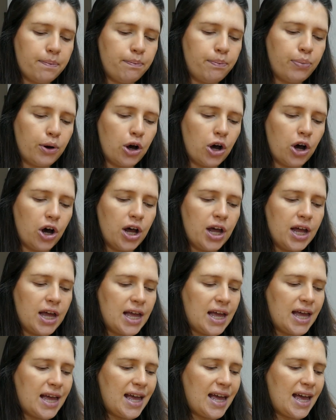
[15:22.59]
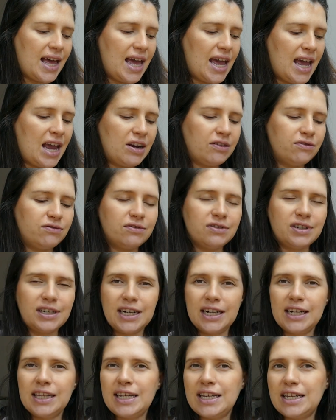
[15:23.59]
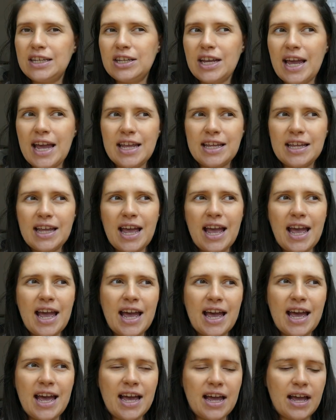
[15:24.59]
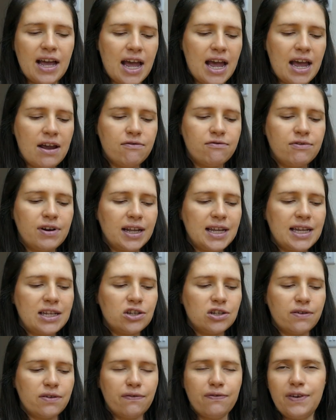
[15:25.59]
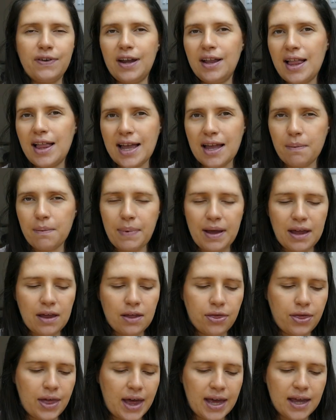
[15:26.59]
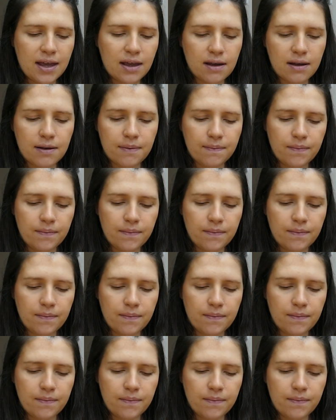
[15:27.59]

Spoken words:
but it really doesn't feel like a big thing.